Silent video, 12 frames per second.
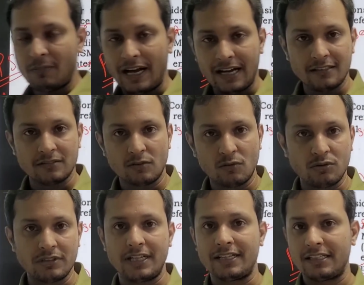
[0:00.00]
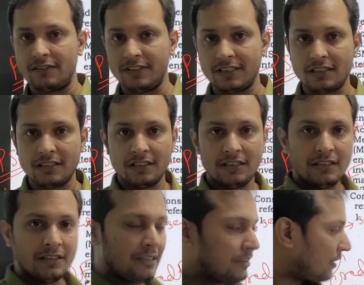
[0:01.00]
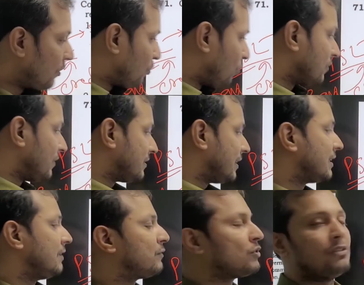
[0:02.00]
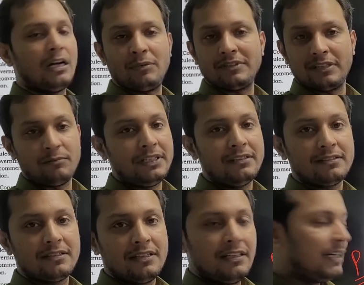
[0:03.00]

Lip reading: banks loan they are giving, the loan which they give to MSMEs,